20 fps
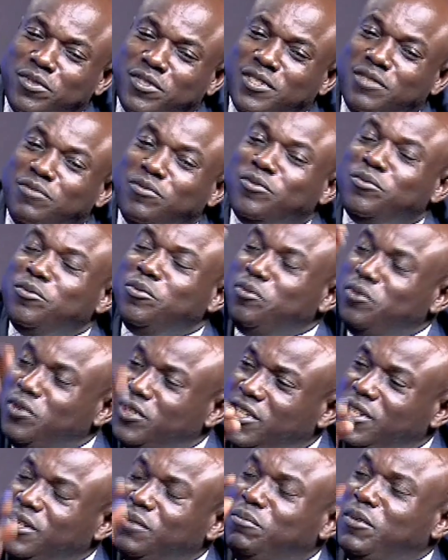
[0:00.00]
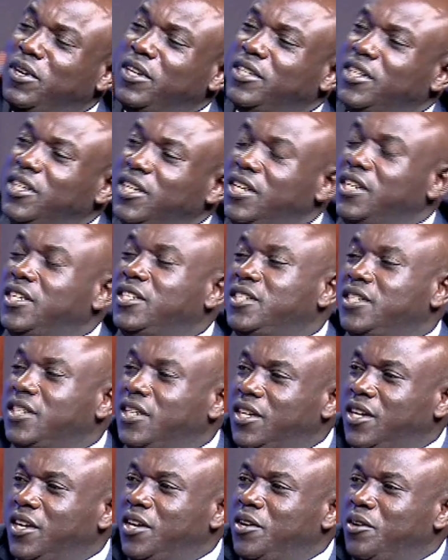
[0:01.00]
responsive to the, the
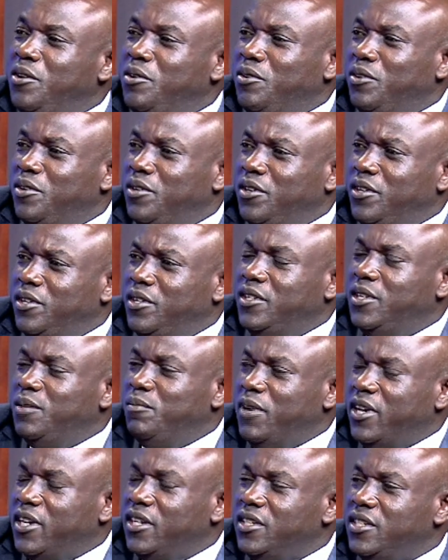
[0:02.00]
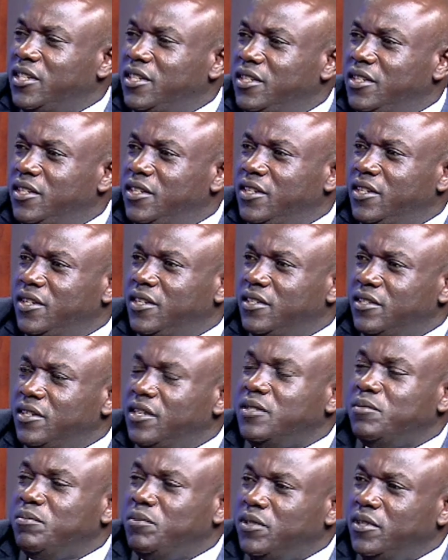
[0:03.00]
needs oh, in the market? In the market.
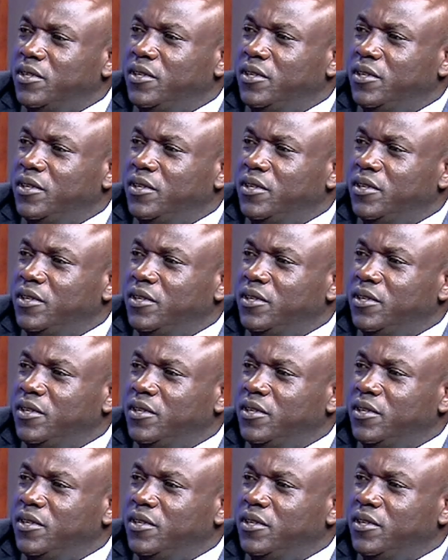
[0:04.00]
Wow.